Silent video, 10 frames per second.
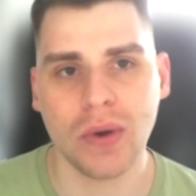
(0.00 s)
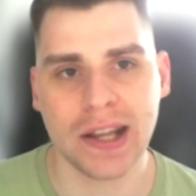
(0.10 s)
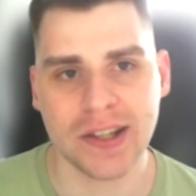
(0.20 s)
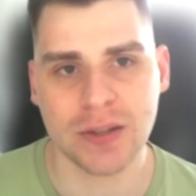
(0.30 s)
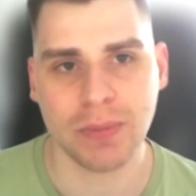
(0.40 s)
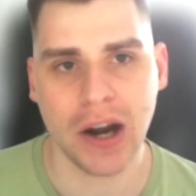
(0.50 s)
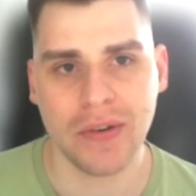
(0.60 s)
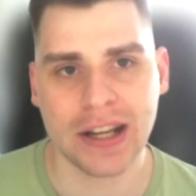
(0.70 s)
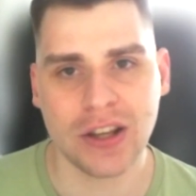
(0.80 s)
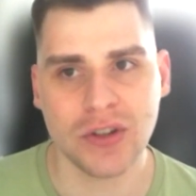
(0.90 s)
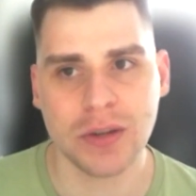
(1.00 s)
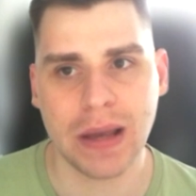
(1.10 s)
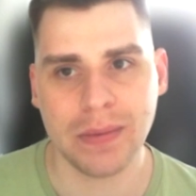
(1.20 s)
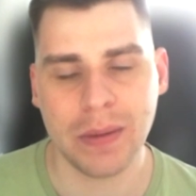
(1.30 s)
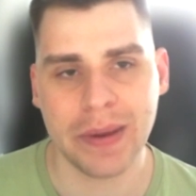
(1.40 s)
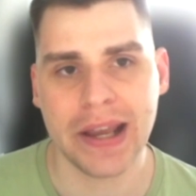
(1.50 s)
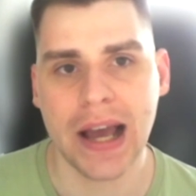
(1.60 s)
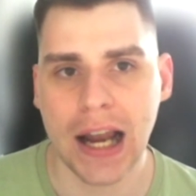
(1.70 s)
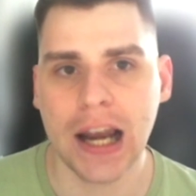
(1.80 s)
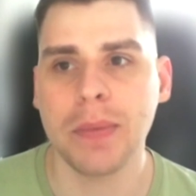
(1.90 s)
inspiring you to maybe be
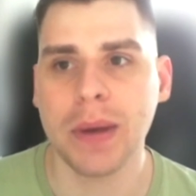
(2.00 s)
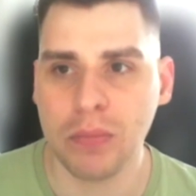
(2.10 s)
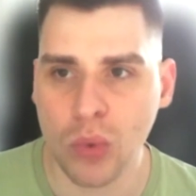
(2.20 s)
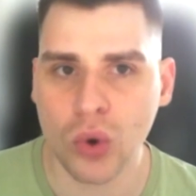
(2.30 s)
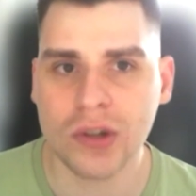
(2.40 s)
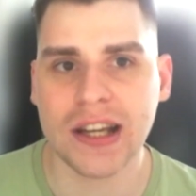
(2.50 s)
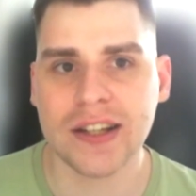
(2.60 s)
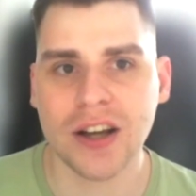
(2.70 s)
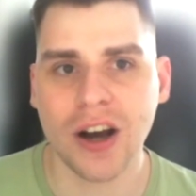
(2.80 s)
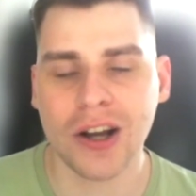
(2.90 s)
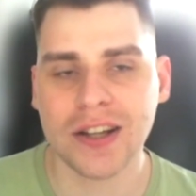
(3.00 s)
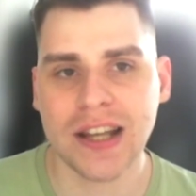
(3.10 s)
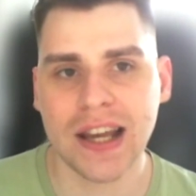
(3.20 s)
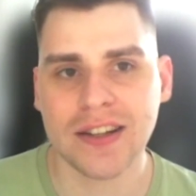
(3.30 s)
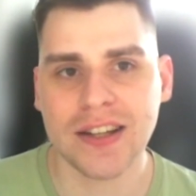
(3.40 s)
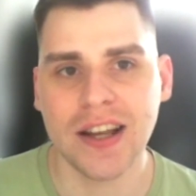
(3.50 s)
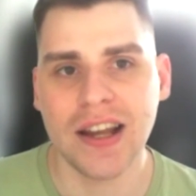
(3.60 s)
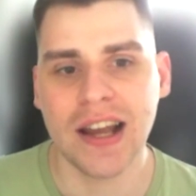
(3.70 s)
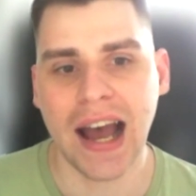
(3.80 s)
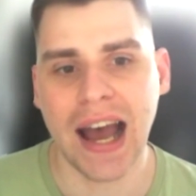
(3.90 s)
a little bit more data architect
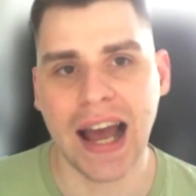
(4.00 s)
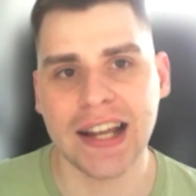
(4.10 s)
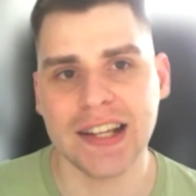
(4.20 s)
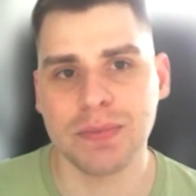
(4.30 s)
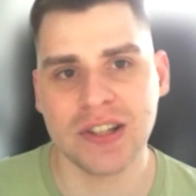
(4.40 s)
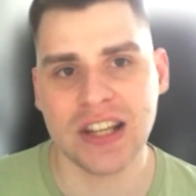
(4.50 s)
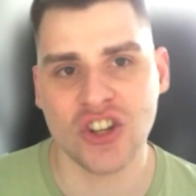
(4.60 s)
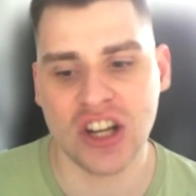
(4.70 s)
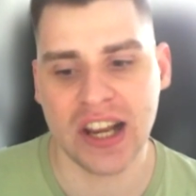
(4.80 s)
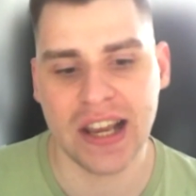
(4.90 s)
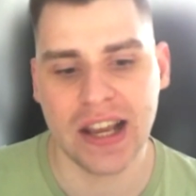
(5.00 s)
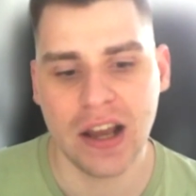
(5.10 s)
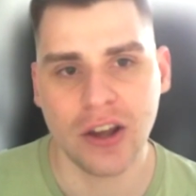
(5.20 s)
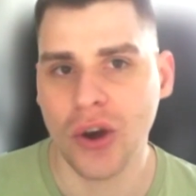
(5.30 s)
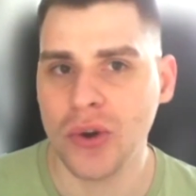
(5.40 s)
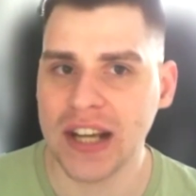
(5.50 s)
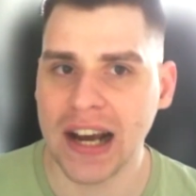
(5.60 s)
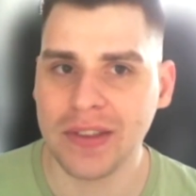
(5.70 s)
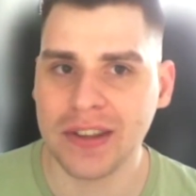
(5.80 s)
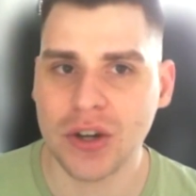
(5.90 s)
and potentially go
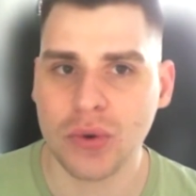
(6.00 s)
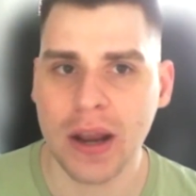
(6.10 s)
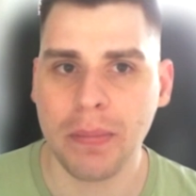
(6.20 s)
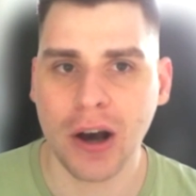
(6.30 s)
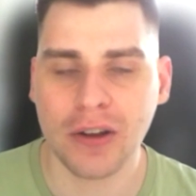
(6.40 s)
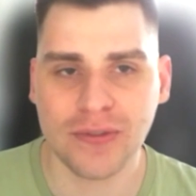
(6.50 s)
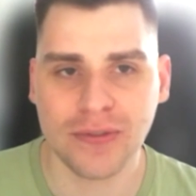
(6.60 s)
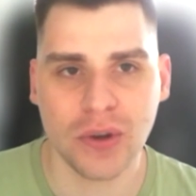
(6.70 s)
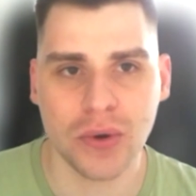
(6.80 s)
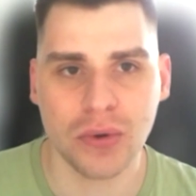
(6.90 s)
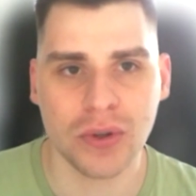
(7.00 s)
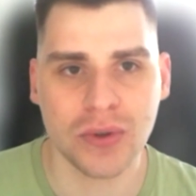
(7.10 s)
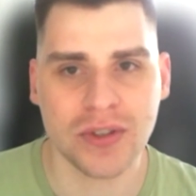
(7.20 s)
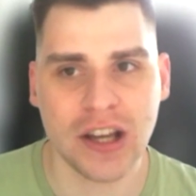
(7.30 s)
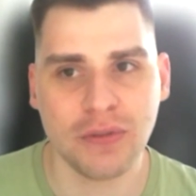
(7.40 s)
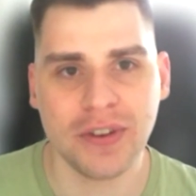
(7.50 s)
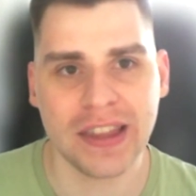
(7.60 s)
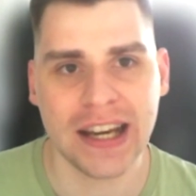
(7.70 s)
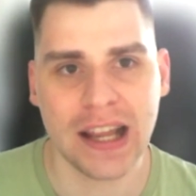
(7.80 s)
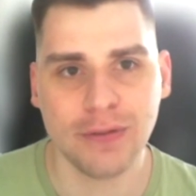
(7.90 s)
down this career path yourself in
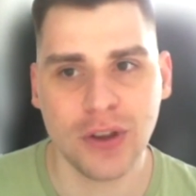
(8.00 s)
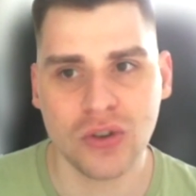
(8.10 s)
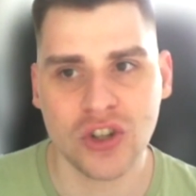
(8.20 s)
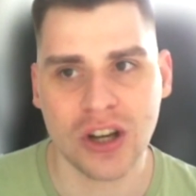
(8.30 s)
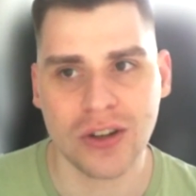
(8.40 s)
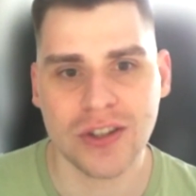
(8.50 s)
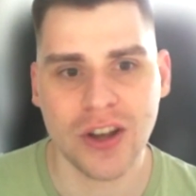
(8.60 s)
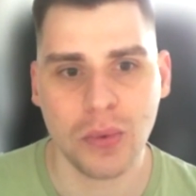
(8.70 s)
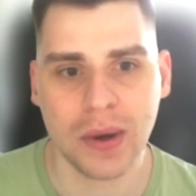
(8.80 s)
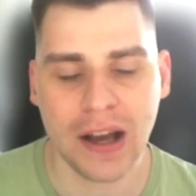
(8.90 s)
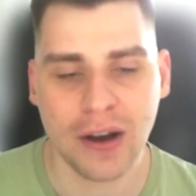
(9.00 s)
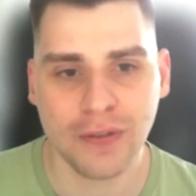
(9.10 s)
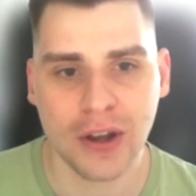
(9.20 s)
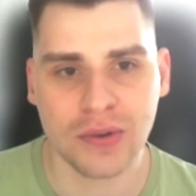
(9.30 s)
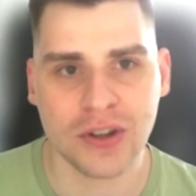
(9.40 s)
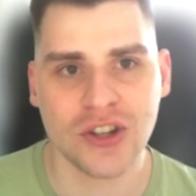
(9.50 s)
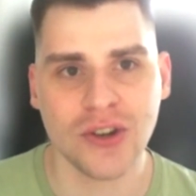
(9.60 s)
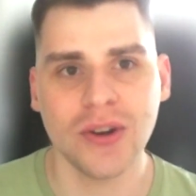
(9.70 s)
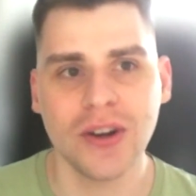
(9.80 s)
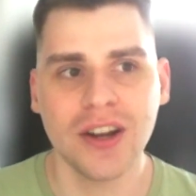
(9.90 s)
the near future. So without further
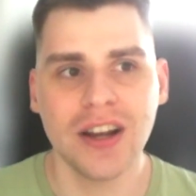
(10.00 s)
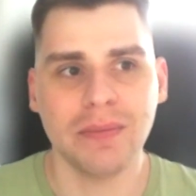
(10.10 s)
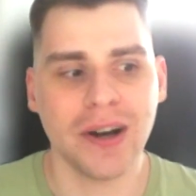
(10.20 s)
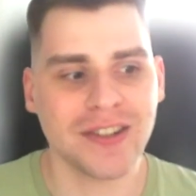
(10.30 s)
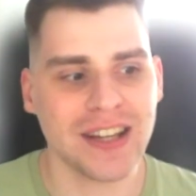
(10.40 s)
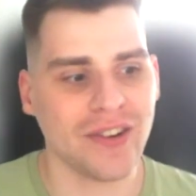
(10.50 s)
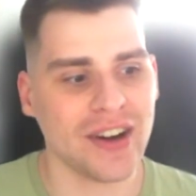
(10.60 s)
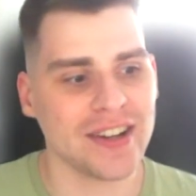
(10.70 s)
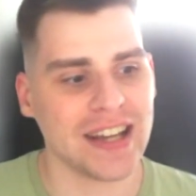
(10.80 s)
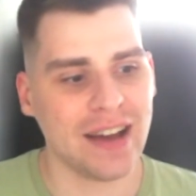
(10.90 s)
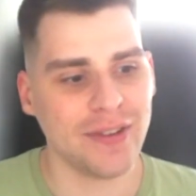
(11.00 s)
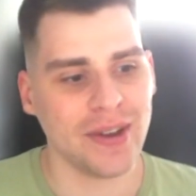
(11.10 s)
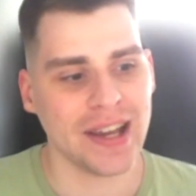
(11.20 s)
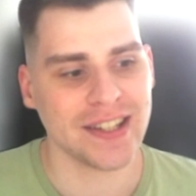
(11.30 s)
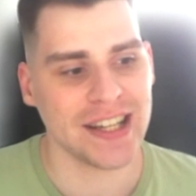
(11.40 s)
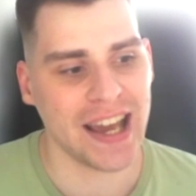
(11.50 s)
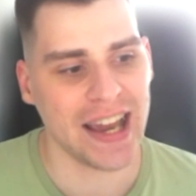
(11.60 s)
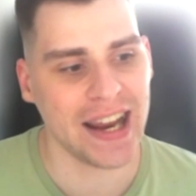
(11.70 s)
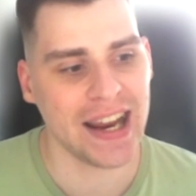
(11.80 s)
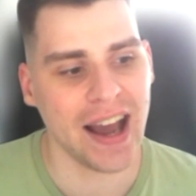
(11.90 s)
ado, Martin, great to have you here
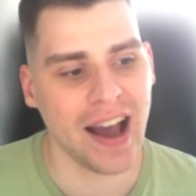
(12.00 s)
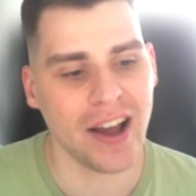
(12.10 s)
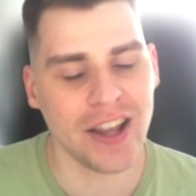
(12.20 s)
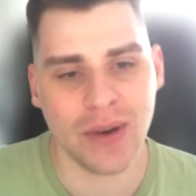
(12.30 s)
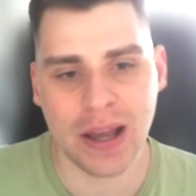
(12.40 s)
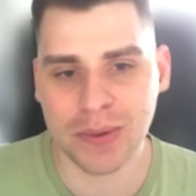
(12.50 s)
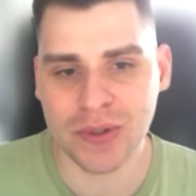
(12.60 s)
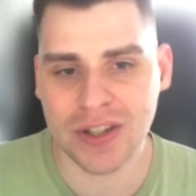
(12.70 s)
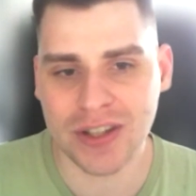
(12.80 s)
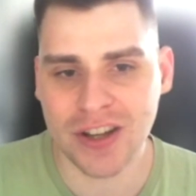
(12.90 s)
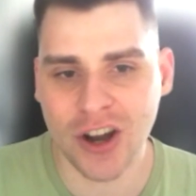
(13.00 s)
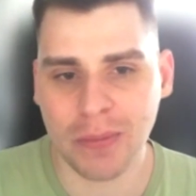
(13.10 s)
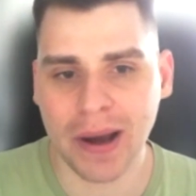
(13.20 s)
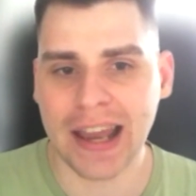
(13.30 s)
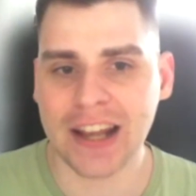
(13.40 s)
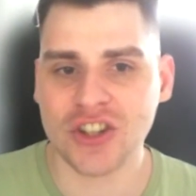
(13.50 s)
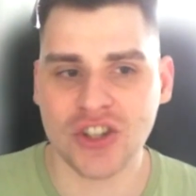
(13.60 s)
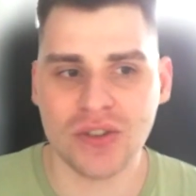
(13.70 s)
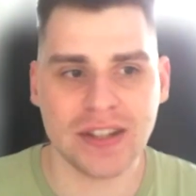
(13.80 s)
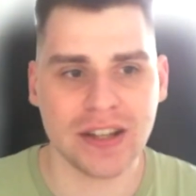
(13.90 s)
today. Are you able to start by
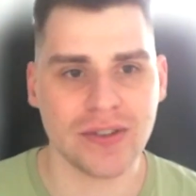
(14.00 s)
introducing